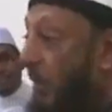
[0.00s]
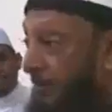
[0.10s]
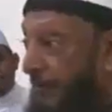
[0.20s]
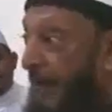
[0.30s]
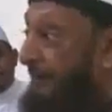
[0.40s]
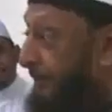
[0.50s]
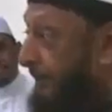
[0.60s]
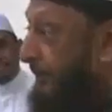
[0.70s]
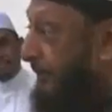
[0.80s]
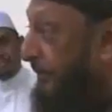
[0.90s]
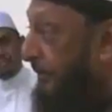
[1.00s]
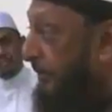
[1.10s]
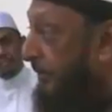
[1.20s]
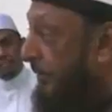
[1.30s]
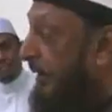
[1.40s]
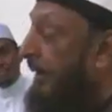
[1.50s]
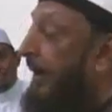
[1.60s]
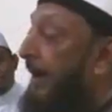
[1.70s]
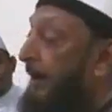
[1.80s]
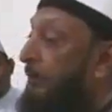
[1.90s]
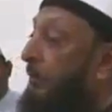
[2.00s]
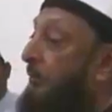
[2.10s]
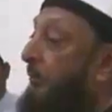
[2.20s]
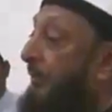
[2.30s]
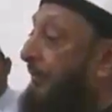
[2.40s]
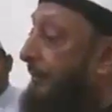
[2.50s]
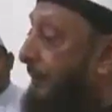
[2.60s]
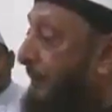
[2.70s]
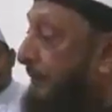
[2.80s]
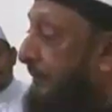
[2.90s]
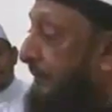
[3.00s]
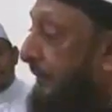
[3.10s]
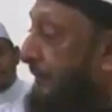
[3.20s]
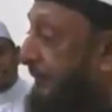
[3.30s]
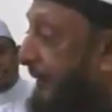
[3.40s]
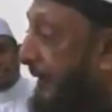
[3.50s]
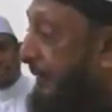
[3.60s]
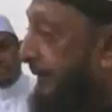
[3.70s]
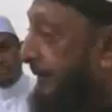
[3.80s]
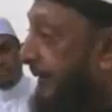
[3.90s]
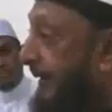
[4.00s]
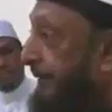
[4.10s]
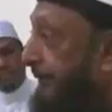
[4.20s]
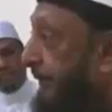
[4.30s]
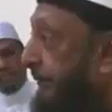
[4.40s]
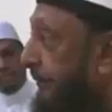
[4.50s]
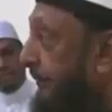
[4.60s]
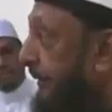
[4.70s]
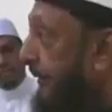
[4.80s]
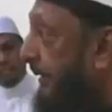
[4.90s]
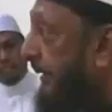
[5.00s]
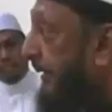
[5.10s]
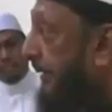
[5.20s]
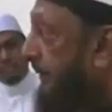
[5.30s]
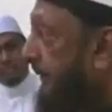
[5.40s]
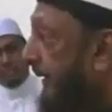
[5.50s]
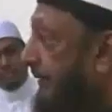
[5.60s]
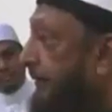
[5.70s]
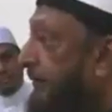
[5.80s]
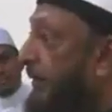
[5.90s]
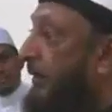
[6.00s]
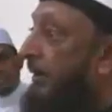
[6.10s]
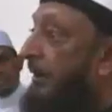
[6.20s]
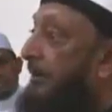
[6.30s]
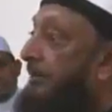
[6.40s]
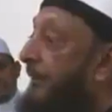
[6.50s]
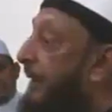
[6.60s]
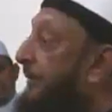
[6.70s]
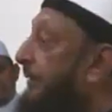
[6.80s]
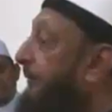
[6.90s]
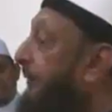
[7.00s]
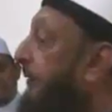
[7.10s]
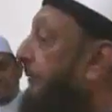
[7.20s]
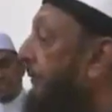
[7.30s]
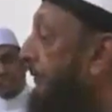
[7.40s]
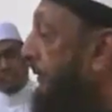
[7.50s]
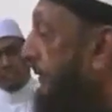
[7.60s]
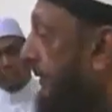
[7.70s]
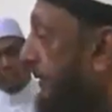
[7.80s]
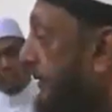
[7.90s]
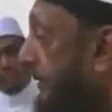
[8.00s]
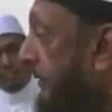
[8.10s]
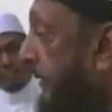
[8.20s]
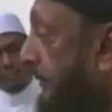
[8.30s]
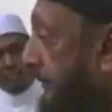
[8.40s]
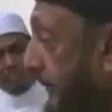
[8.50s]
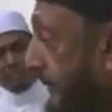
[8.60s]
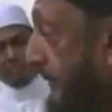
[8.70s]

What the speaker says: What happened? I hope we can discuss that in a lecture to be scheduled on an Islamic view of the return of